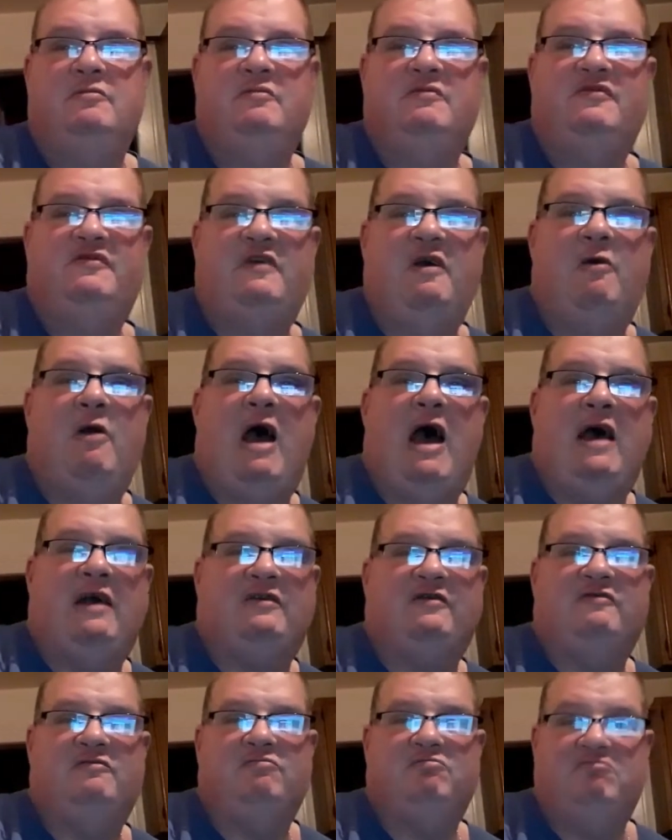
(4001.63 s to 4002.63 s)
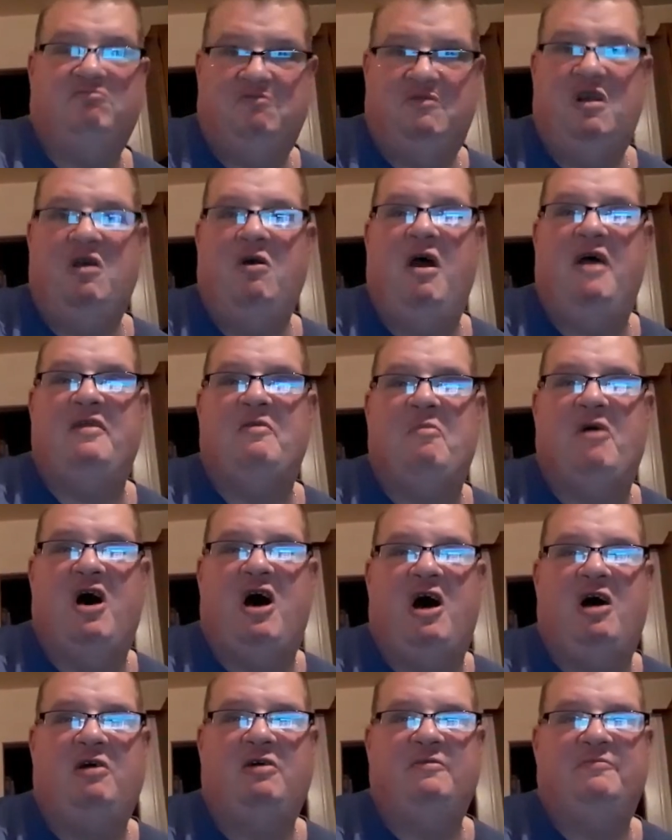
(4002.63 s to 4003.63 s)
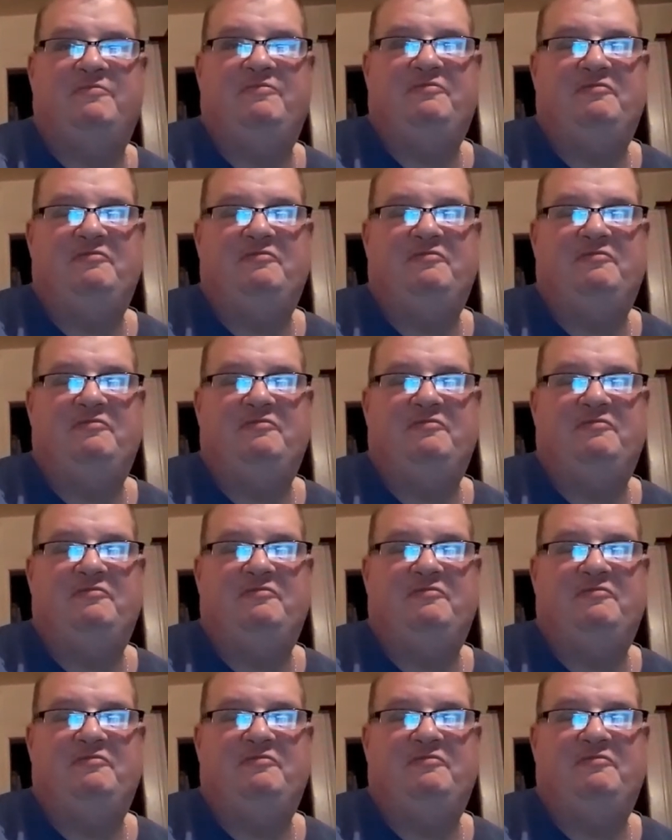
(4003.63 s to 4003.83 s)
See, Rox, you're on the ball.